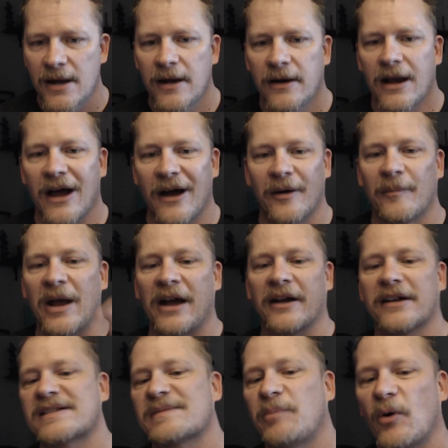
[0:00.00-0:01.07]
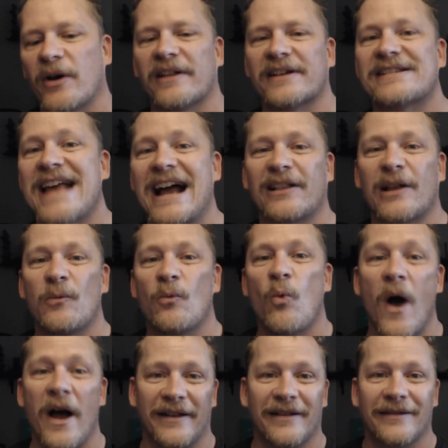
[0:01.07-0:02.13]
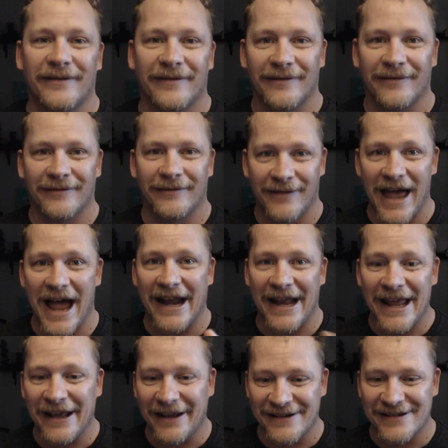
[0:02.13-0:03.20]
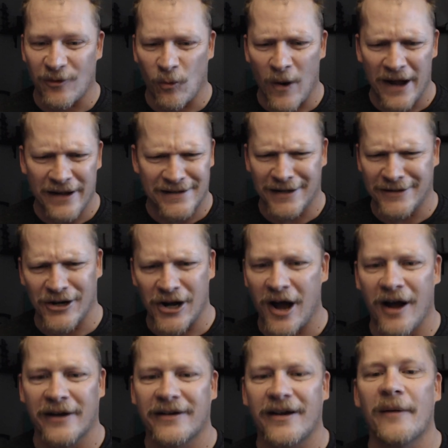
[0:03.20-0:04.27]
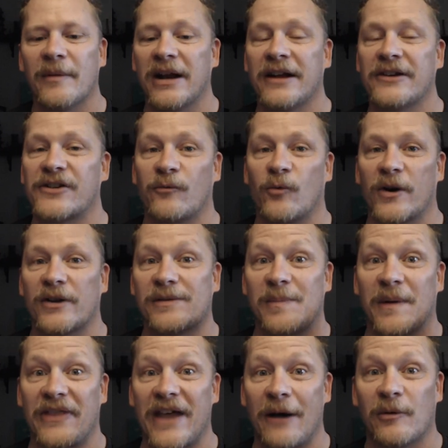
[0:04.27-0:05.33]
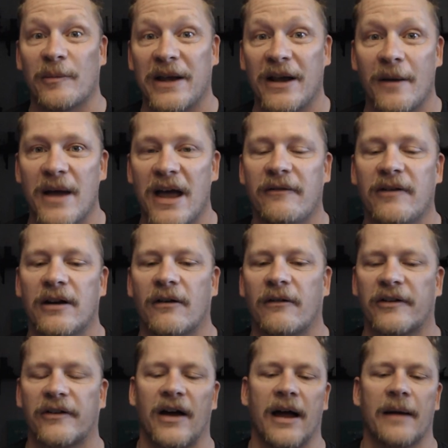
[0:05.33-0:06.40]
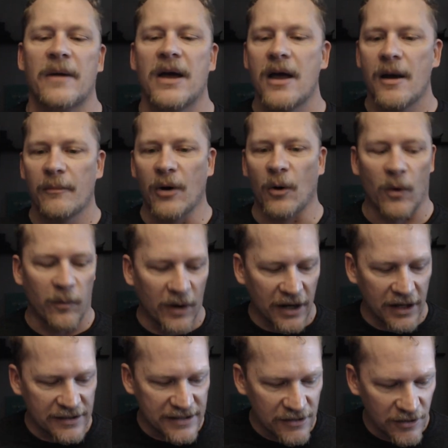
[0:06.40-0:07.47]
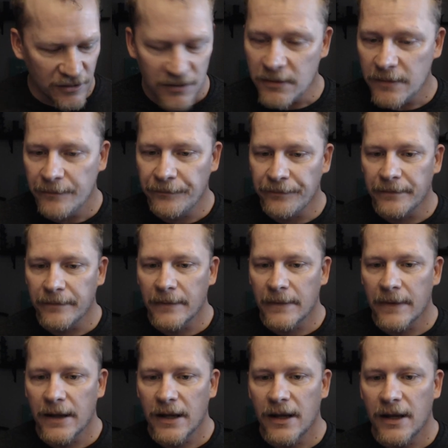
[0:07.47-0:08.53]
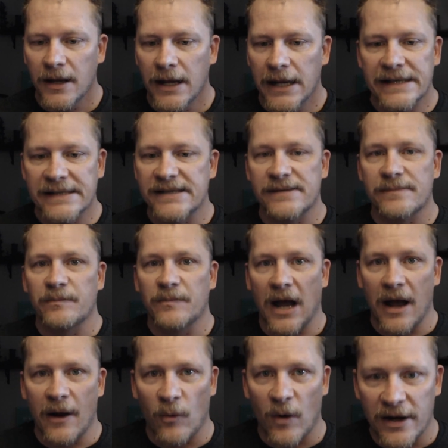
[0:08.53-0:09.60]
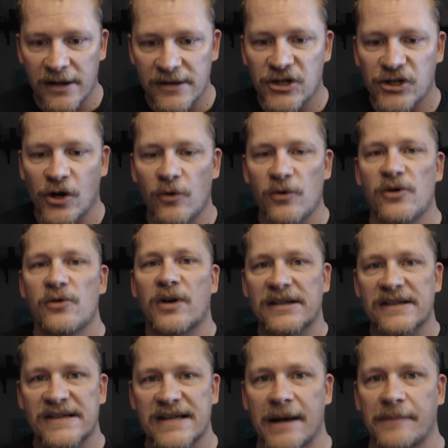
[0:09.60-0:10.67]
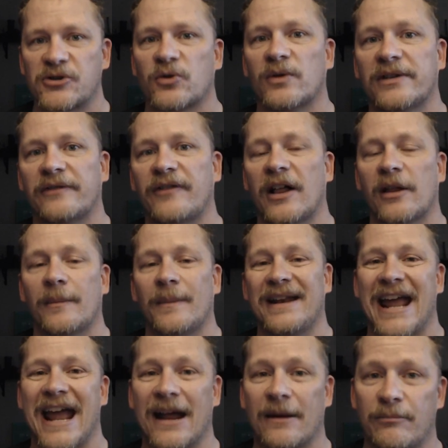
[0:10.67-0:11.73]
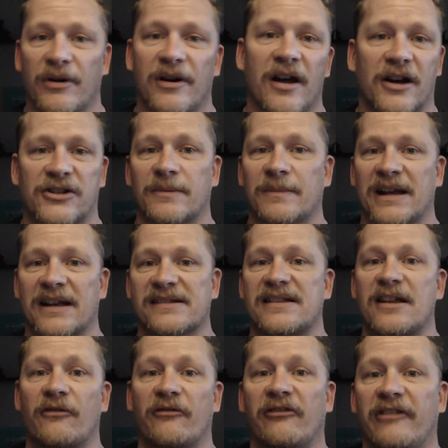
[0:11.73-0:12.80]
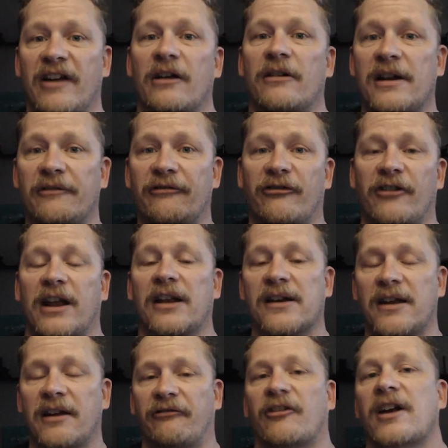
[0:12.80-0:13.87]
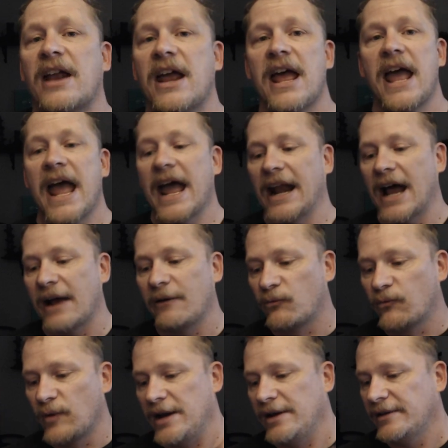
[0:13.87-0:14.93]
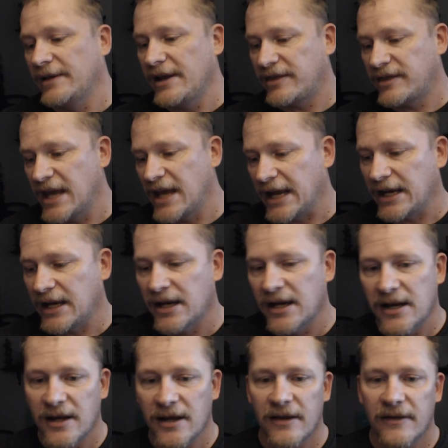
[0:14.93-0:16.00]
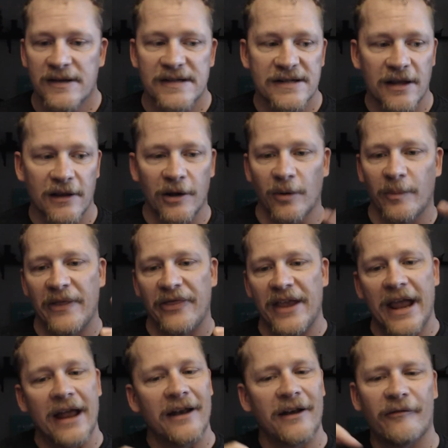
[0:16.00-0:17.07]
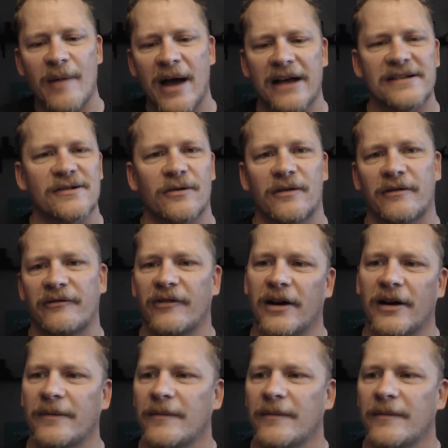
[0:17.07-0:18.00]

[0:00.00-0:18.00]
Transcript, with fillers: Now, I'm not going to spoil exactly what that is or why it's such an odd combination of words, but that will become evident over time. But what we're going to do is I want to show you conceptual development and production because they're very freaking different. And I really think this is a little bit the end of my sort of uh,